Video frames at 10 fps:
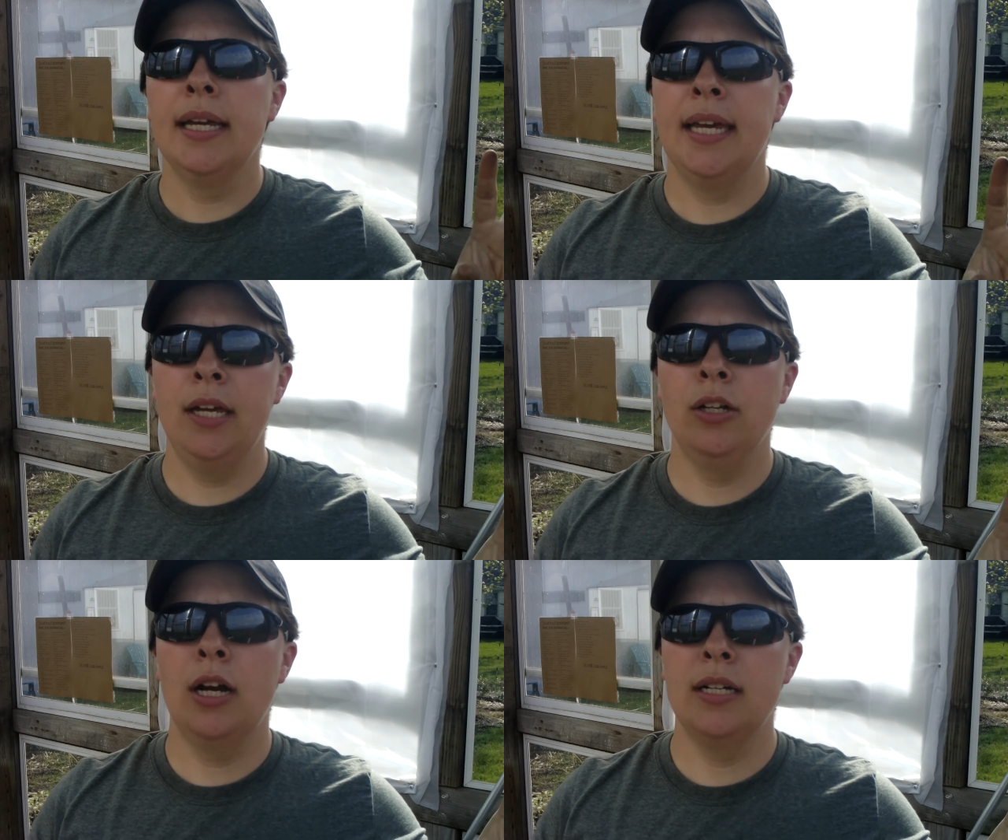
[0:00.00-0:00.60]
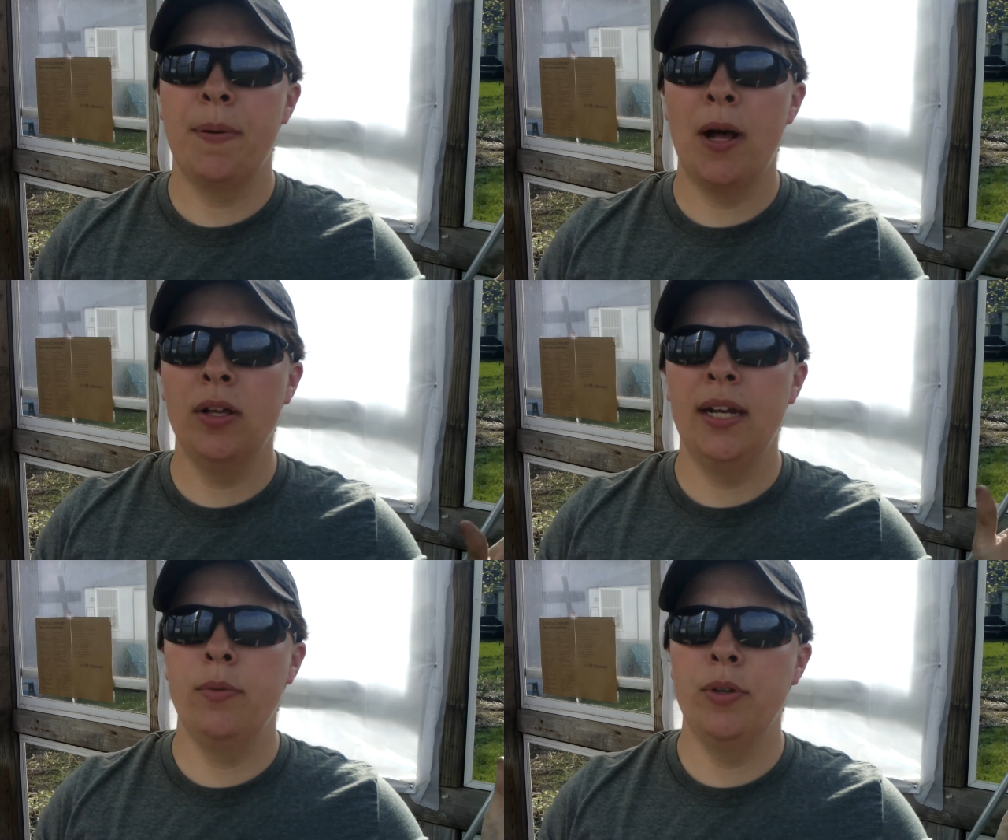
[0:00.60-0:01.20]
can
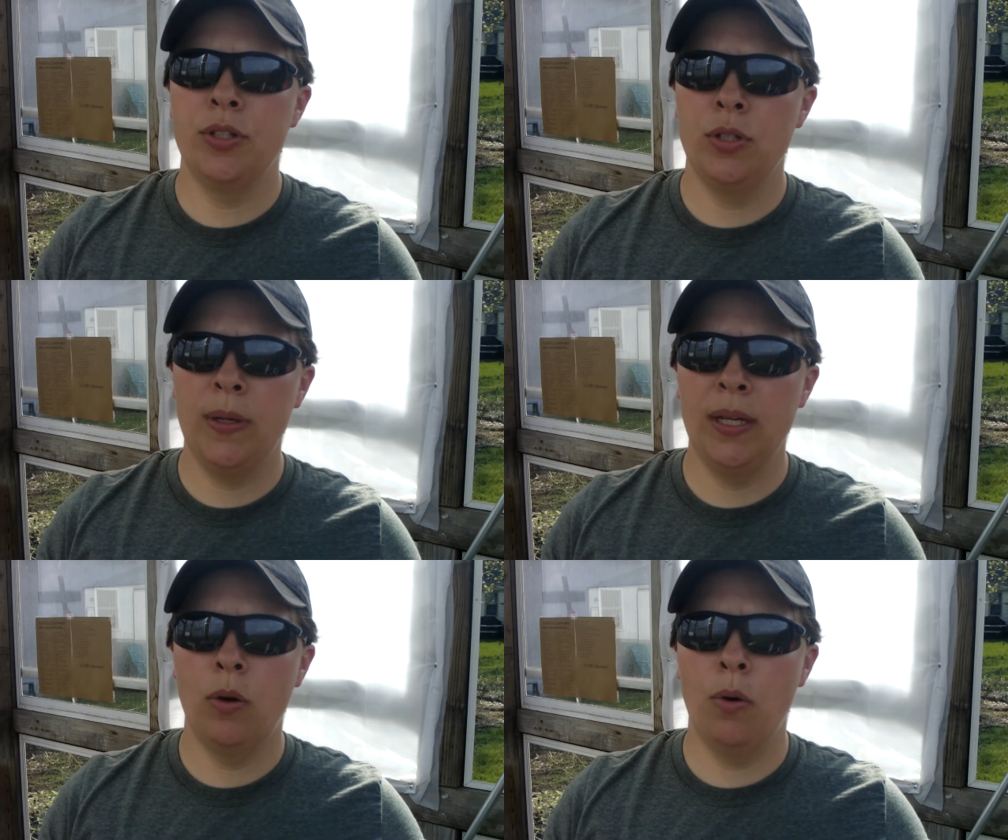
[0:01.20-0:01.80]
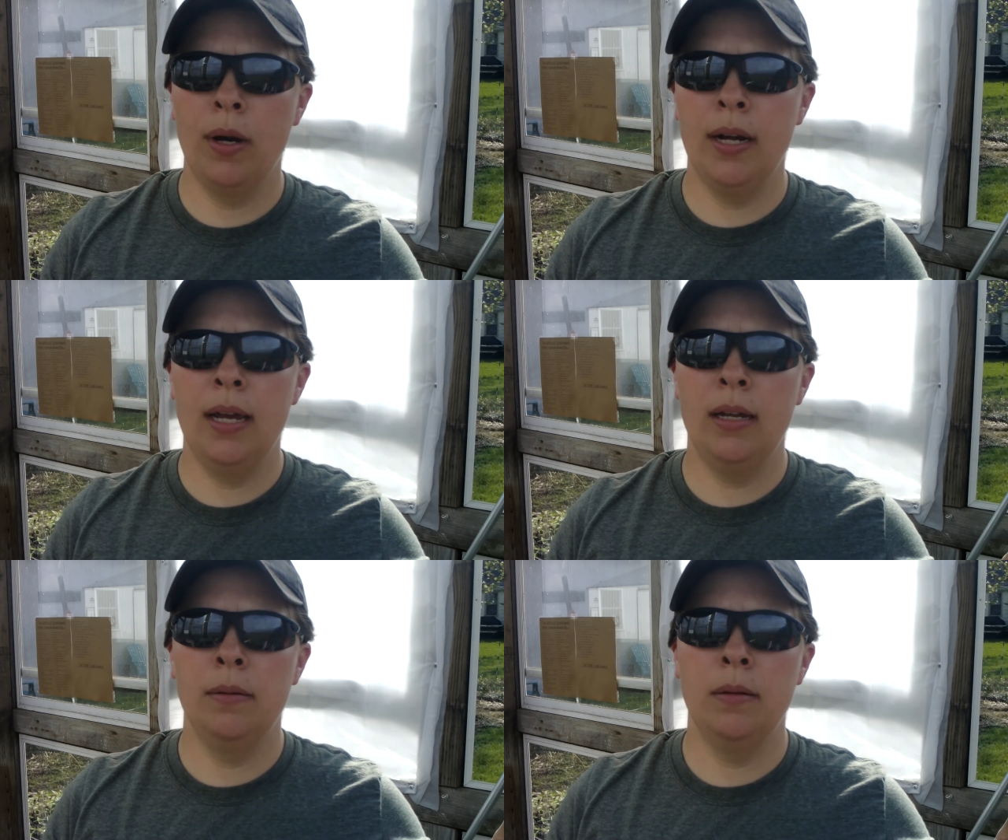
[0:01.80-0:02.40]
cross-pollinate with the sweet corn,
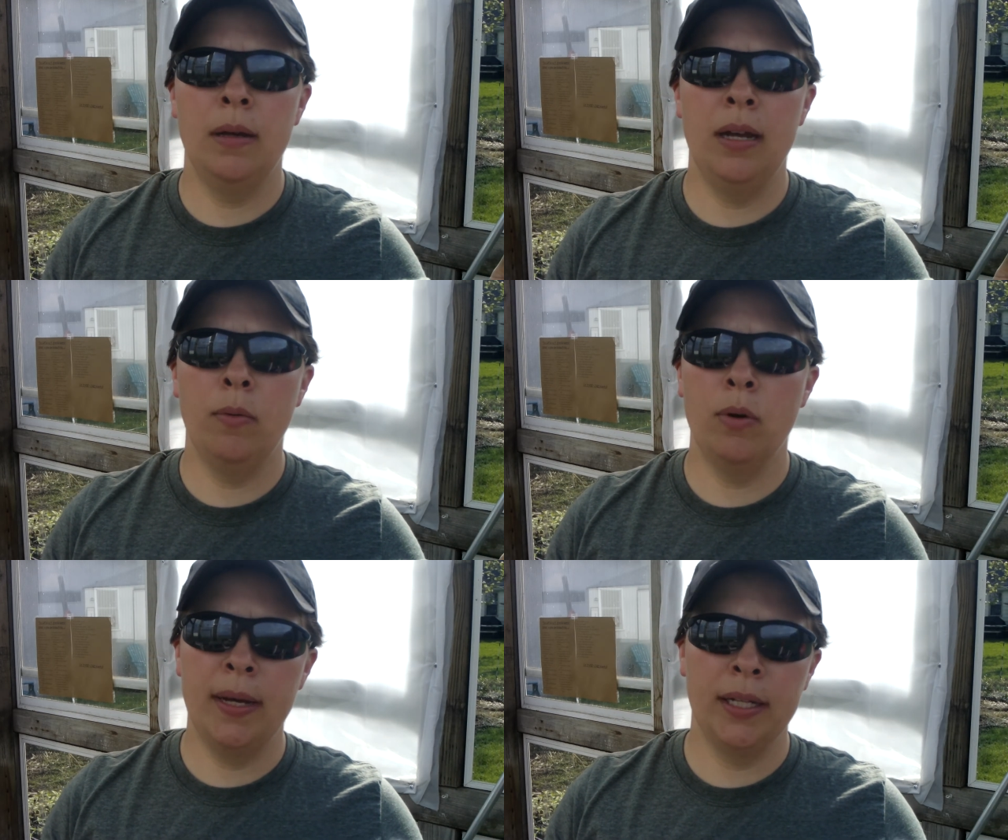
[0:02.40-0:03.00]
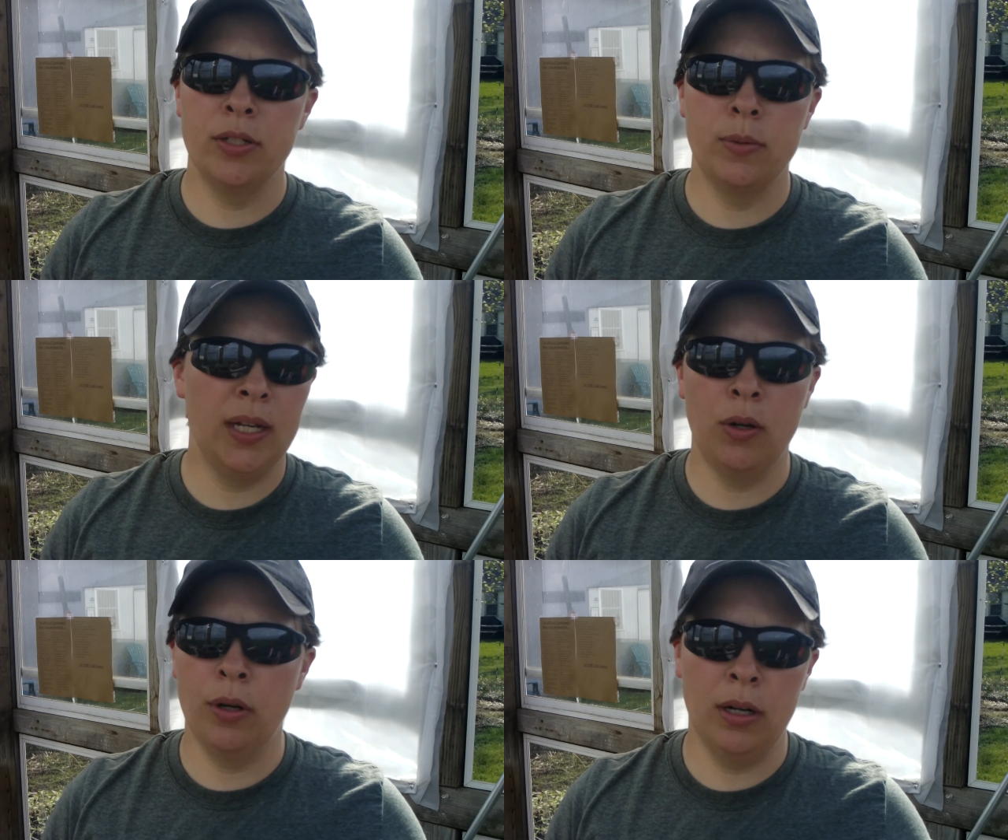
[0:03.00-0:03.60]
and it will make the
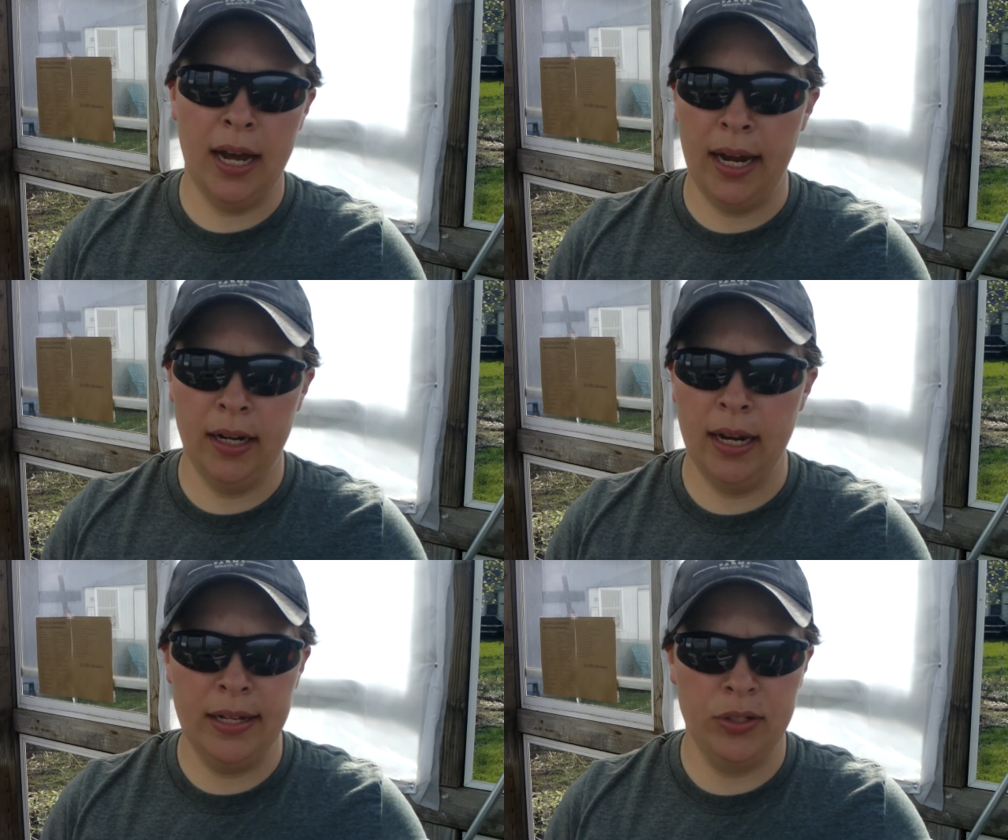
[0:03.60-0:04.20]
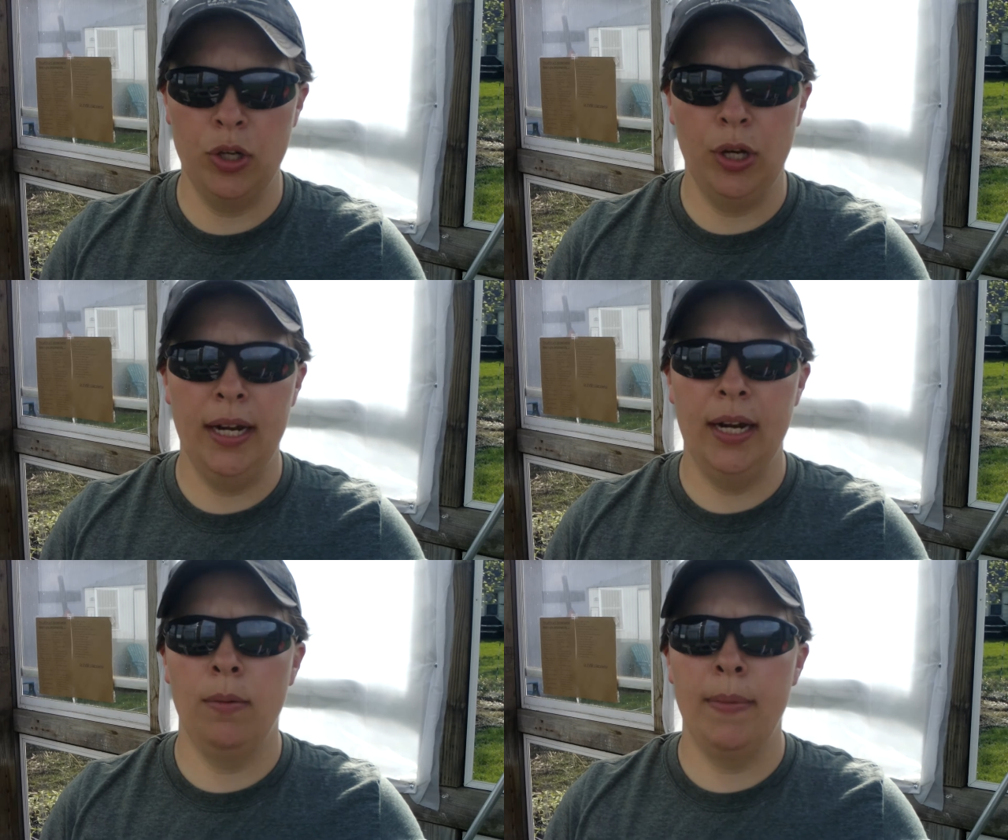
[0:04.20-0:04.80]
sweet corn not as good. It